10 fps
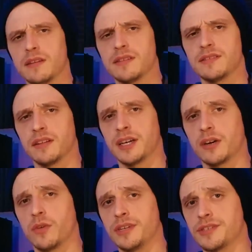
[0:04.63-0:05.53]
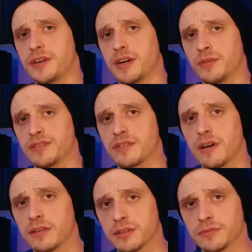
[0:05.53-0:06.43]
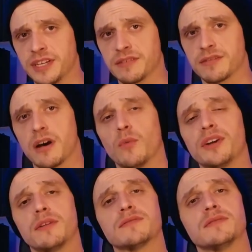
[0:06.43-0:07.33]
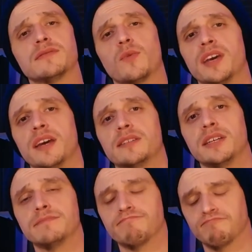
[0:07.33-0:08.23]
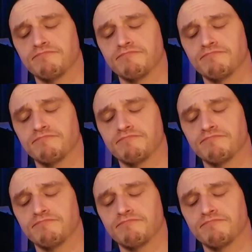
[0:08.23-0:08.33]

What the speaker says: Still not quite sure how to install or reinstall Windows in 2018?